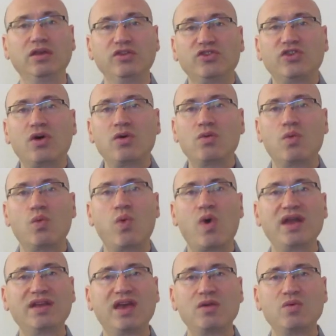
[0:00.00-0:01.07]
So
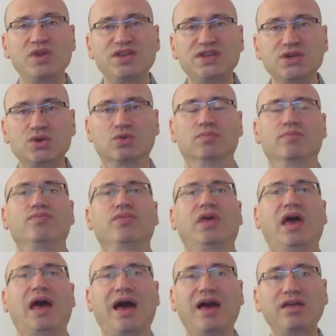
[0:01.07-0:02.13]
what can we do?
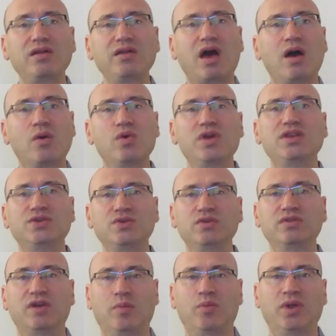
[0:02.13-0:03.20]
How are we to
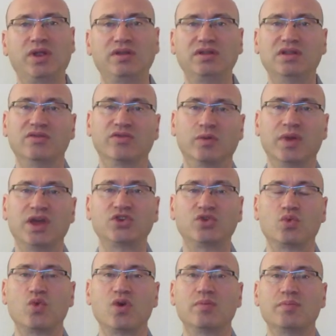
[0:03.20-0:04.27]
interpret the
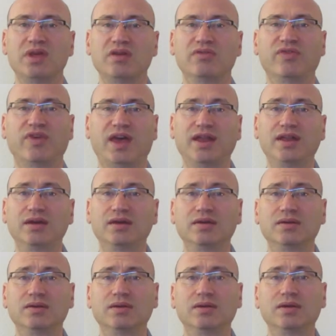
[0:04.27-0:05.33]
information we're being fed?
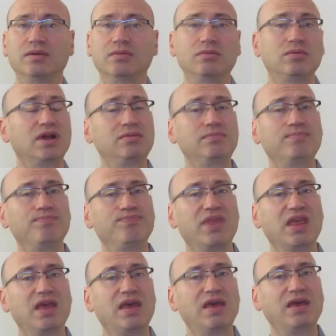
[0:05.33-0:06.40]
Well,
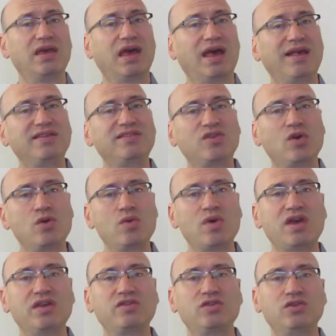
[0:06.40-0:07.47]
as
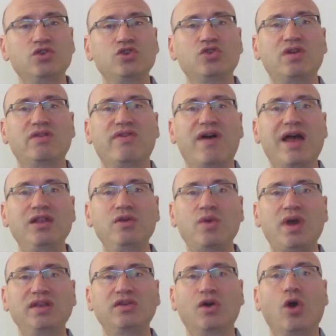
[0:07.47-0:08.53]
always, you should
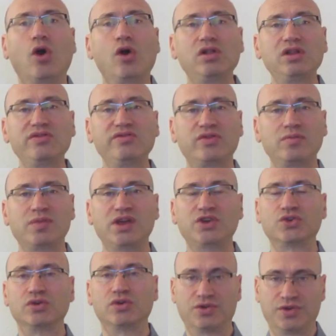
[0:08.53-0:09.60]
evaluate all
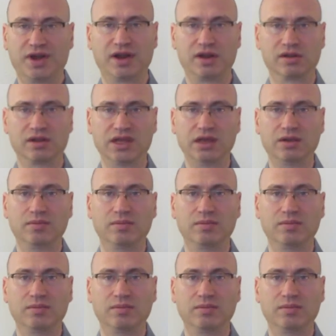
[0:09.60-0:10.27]
information critically.